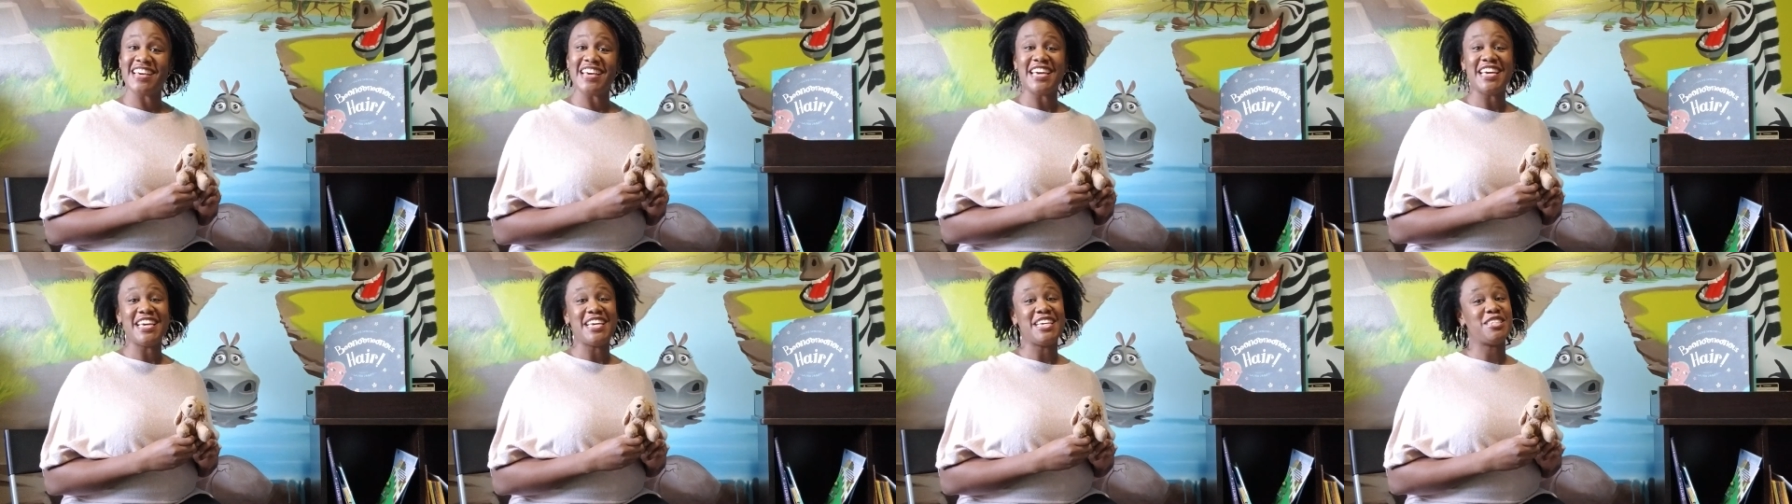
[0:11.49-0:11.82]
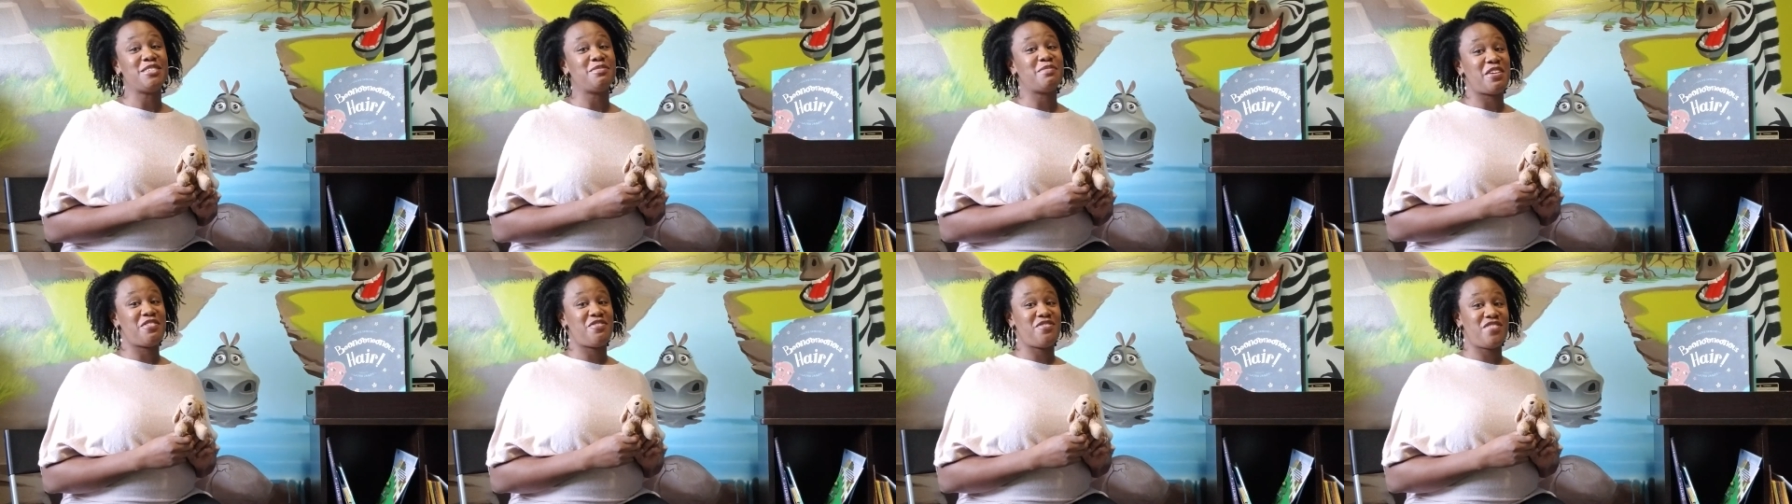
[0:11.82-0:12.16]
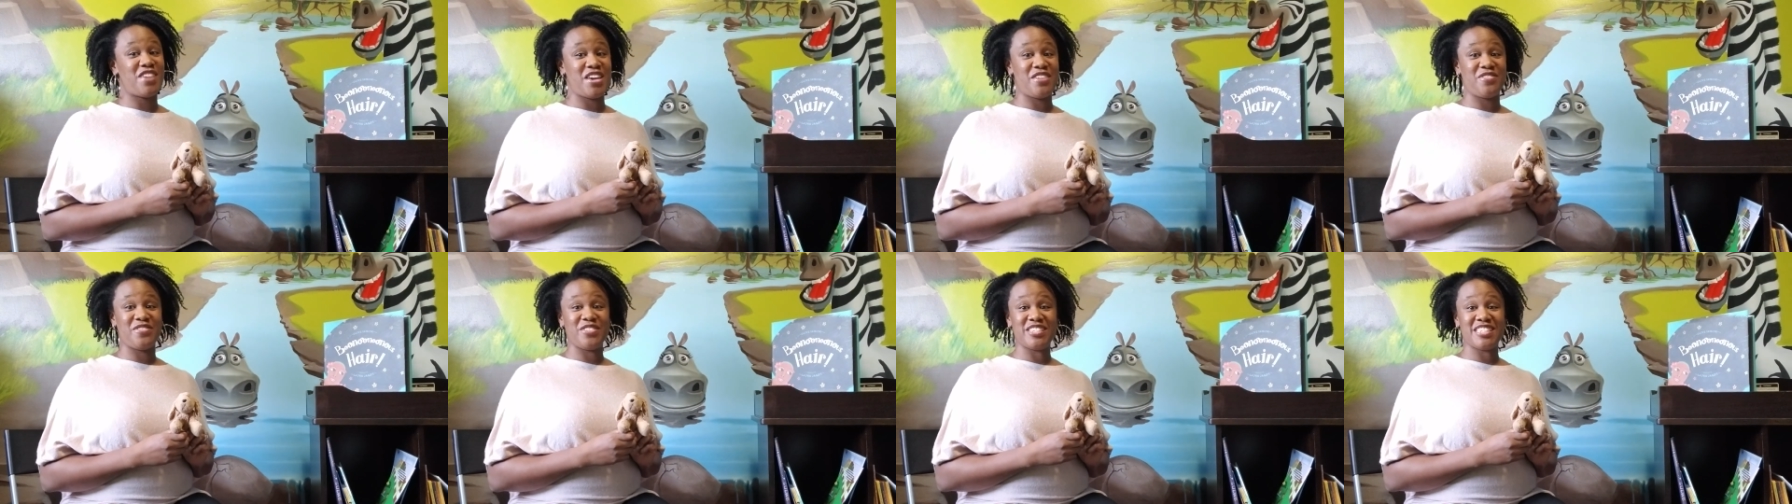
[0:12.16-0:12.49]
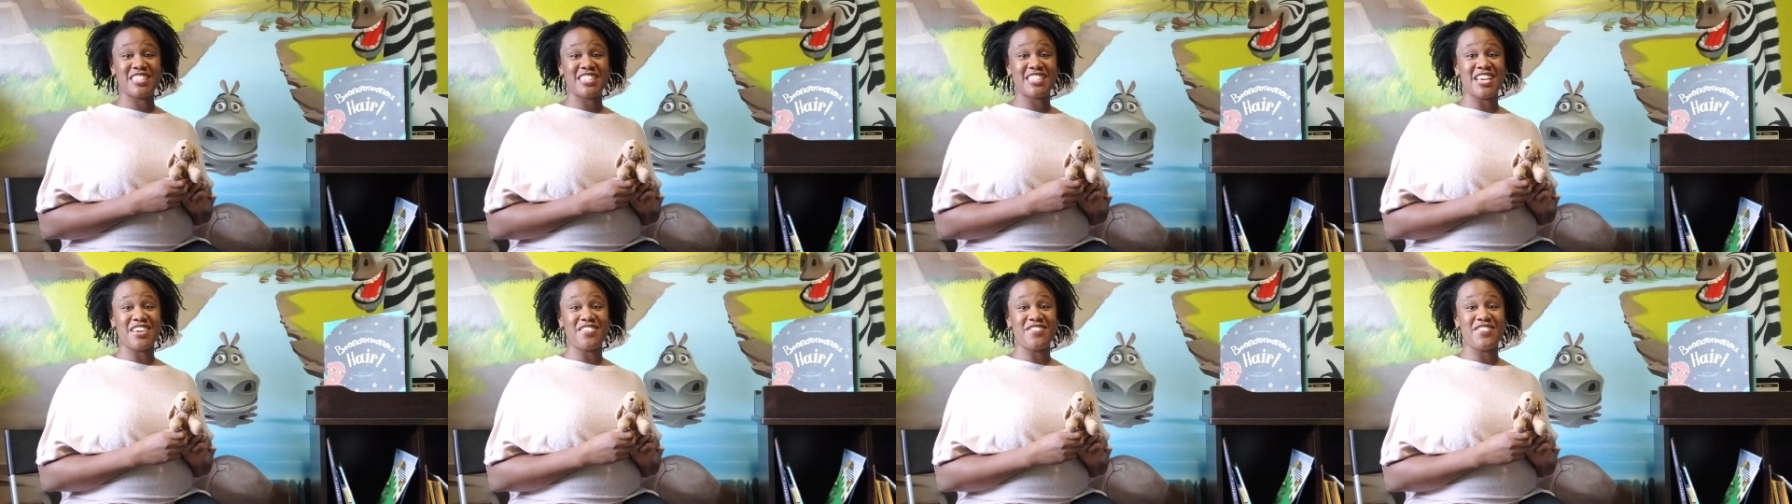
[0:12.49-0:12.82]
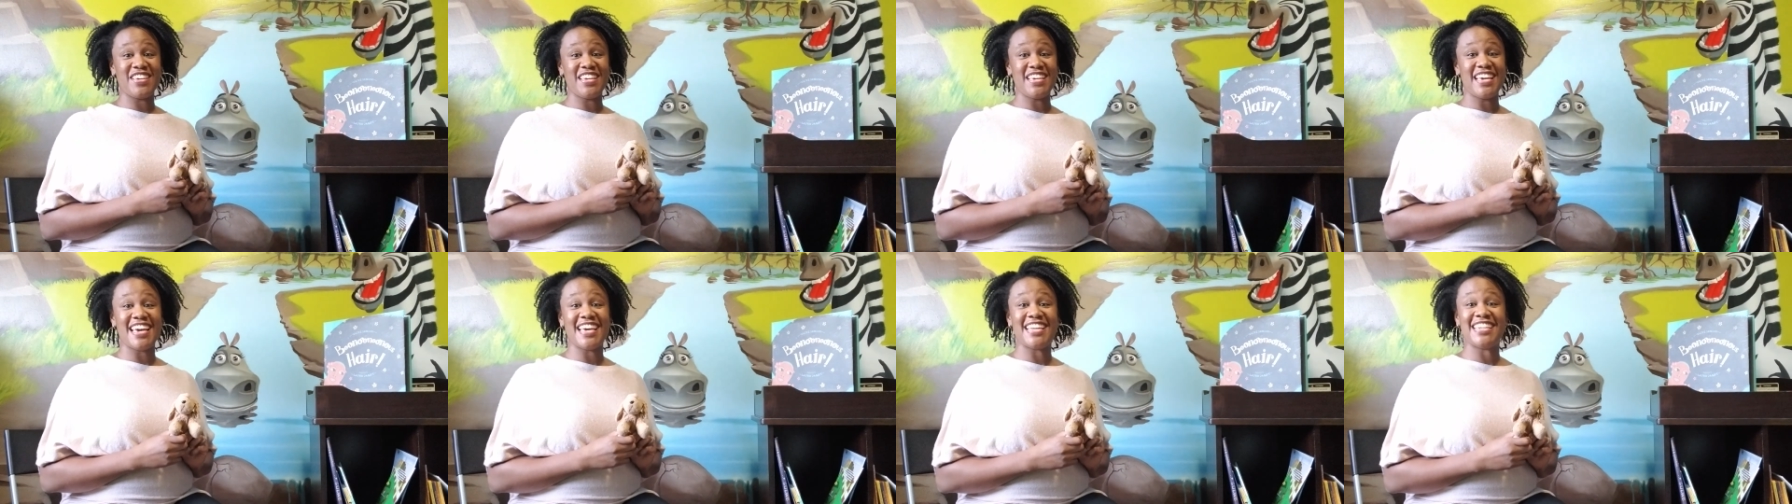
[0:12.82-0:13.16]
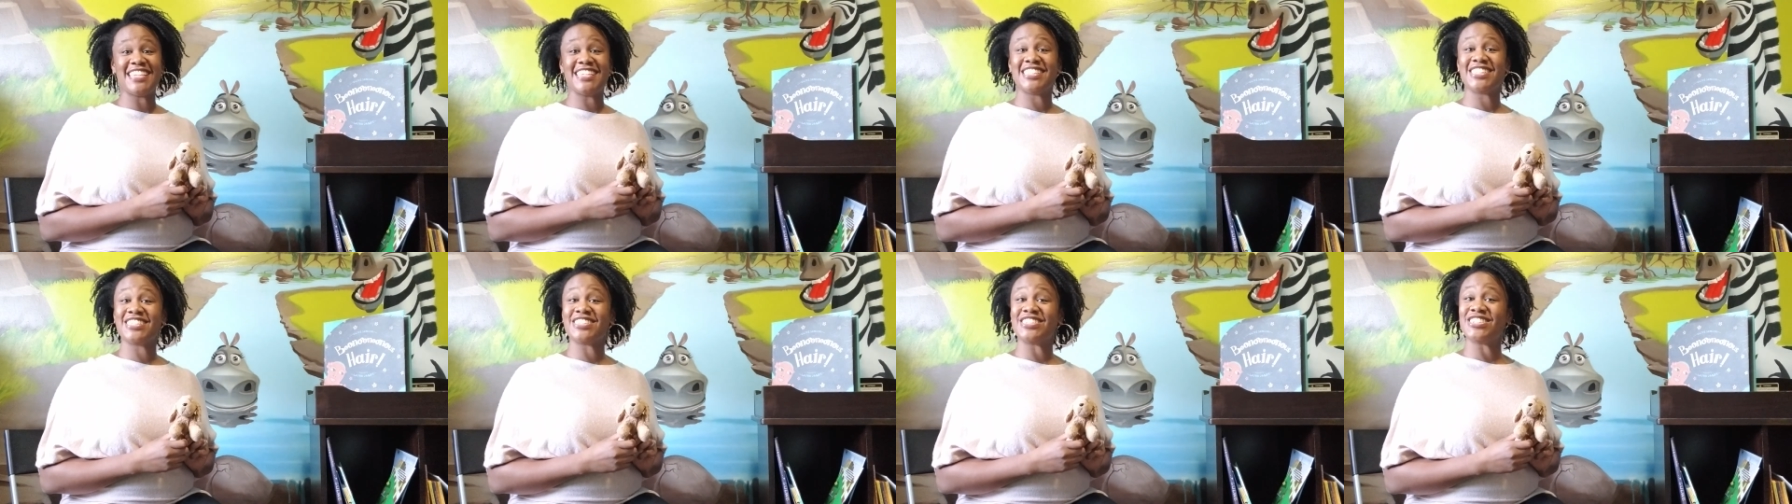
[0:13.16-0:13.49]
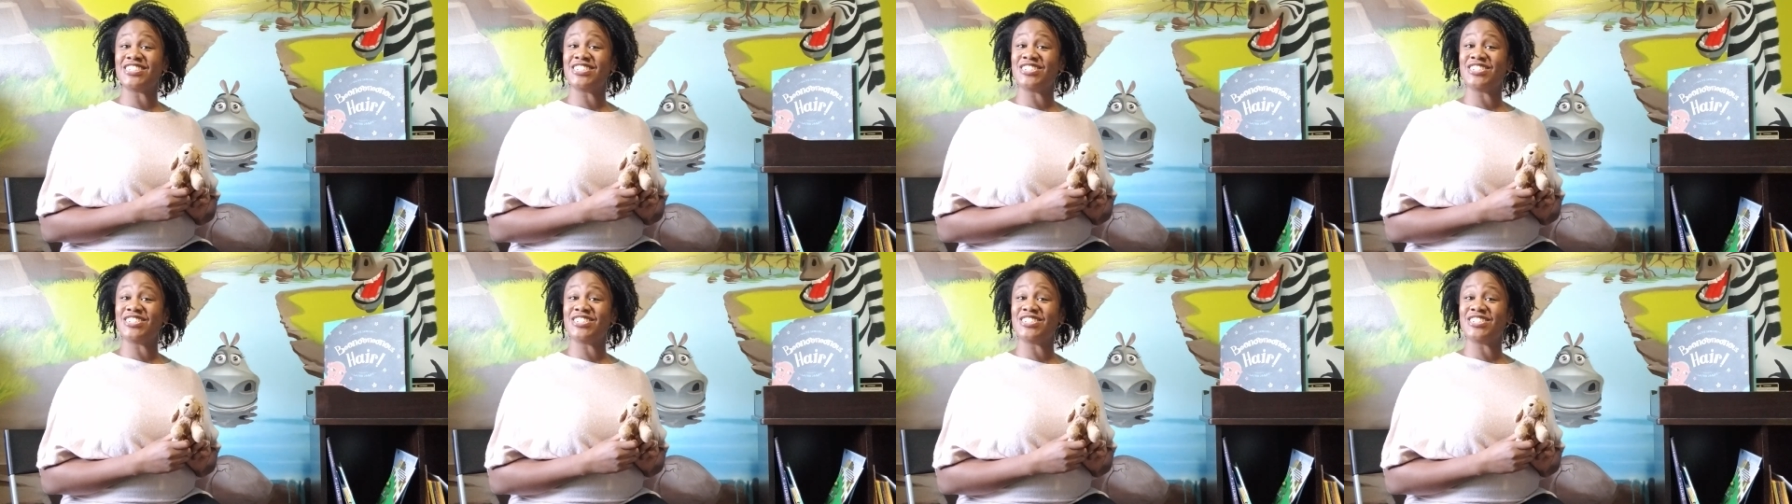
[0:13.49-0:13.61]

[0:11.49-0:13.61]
He's my favorite stuffy, and he's going to